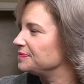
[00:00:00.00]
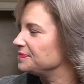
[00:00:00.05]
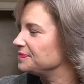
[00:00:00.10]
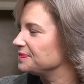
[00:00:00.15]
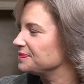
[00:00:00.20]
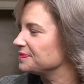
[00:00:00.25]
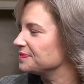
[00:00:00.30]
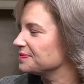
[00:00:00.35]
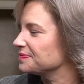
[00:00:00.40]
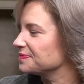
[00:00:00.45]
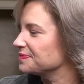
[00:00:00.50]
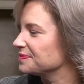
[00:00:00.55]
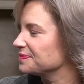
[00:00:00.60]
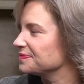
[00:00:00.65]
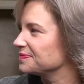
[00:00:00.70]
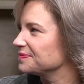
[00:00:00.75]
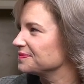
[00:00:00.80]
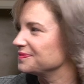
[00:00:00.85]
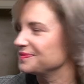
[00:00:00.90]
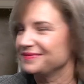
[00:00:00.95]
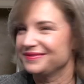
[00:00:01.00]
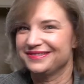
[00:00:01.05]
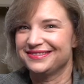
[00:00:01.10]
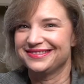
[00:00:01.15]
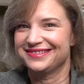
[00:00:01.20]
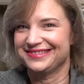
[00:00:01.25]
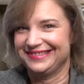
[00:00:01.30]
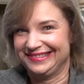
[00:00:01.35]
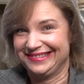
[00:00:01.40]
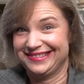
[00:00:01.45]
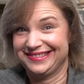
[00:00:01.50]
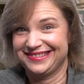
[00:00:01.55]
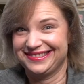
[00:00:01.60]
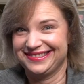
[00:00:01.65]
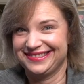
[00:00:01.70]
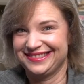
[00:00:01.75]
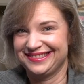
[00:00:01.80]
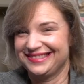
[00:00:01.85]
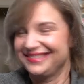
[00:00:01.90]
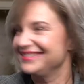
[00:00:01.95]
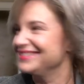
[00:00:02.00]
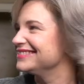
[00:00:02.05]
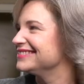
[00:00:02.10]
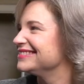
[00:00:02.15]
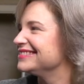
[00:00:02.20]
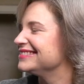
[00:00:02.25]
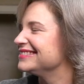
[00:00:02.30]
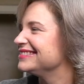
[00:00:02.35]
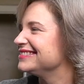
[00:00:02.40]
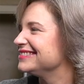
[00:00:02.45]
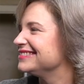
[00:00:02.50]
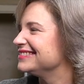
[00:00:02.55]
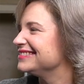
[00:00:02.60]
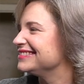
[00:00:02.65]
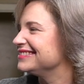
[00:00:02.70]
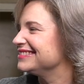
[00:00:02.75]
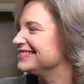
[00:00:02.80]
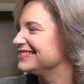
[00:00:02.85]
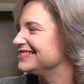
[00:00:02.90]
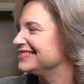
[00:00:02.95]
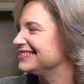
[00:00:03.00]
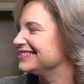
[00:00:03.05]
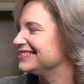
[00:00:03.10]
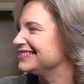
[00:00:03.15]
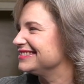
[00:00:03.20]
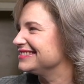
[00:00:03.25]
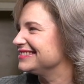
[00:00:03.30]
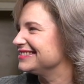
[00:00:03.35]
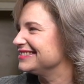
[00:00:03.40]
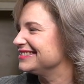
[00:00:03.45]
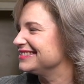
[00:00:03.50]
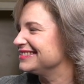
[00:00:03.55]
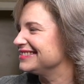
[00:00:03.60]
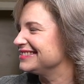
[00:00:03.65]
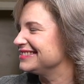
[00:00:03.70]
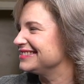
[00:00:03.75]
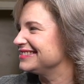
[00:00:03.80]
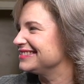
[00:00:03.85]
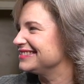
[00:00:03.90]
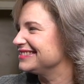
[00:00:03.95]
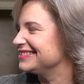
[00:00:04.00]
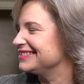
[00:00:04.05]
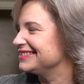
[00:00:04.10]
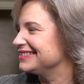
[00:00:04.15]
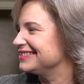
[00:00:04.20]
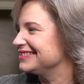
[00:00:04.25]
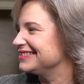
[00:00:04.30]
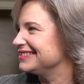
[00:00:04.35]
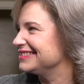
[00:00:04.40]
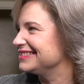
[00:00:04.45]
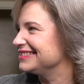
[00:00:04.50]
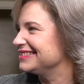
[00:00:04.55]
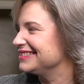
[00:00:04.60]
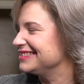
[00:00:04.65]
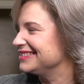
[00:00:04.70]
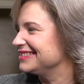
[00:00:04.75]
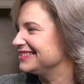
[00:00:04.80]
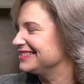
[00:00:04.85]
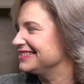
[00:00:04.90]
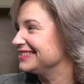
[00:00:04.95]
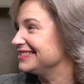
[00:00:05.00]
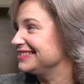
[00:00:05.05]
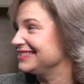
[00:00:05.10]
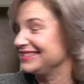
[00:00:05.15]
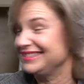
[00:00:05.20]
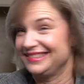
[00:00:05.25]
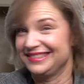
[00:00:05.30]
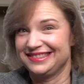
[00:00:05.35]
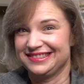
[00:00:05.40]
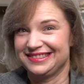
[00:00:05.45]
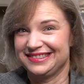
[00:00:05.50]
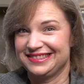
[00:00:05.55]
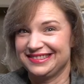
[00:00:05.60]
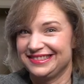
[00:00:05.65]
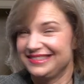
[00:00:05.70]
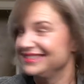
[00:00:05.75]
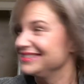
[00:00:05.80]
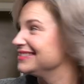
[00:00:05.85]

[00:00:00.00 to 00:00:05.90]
The person shown says nothing.